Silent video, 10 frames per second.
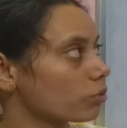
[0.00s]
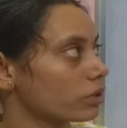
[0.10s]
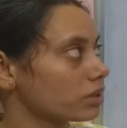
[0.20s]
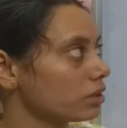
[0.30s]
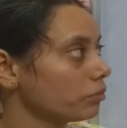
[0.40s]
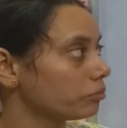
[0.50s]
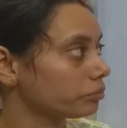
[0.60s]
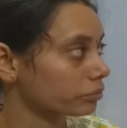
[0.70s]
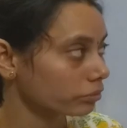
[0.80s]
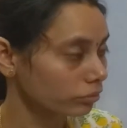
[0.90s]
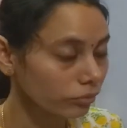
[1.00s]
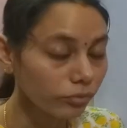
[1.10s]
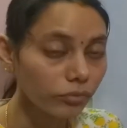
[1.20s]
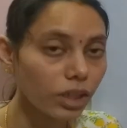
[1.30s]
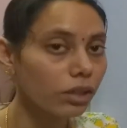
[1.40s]
what the
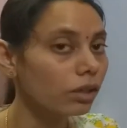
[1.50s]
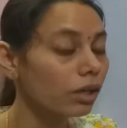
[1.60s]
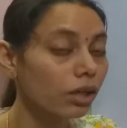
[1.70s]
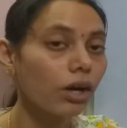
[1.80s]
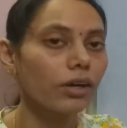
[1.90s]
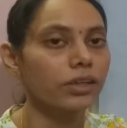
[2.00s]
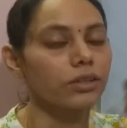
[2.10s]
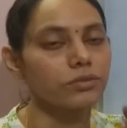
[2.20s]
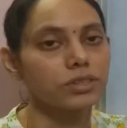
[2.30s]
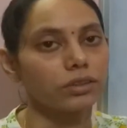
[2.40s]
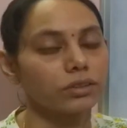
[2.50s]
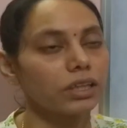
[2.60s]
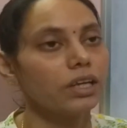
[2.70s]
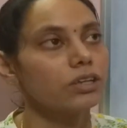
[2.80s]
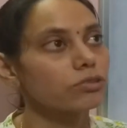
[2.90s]
chord curves are.
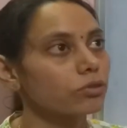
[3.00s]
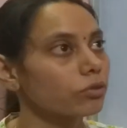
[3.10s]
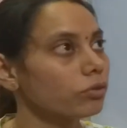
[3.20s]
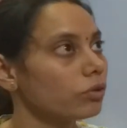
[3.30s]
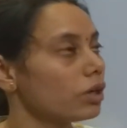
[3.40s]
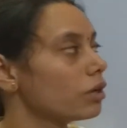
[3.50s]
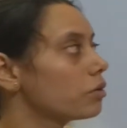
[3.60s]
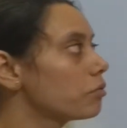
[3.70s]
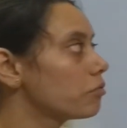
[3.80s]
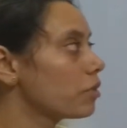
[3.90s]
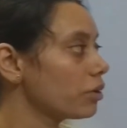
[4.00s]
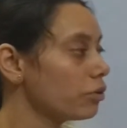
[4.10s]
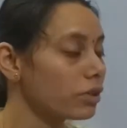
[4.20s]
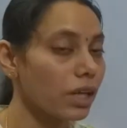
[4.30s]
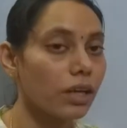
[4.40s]
So when
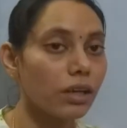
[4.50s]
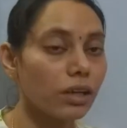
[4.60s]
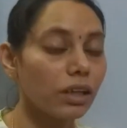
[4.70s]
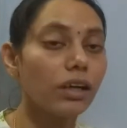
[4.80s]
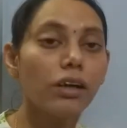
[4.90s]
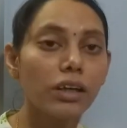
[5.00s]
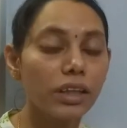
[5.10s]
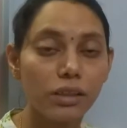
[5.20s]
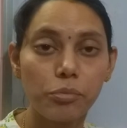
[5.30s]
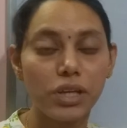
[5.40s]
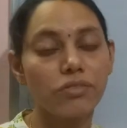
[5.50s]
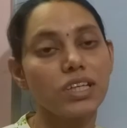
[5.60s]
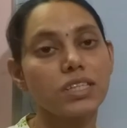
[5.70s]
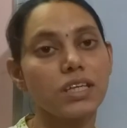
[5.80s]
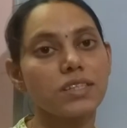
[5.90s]
you take in the
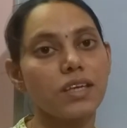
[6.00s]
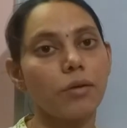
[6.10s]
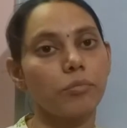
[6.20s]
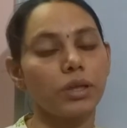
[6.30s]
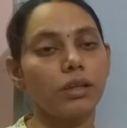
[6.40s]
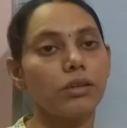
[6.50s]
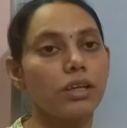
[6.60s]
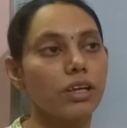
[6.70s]
previous example,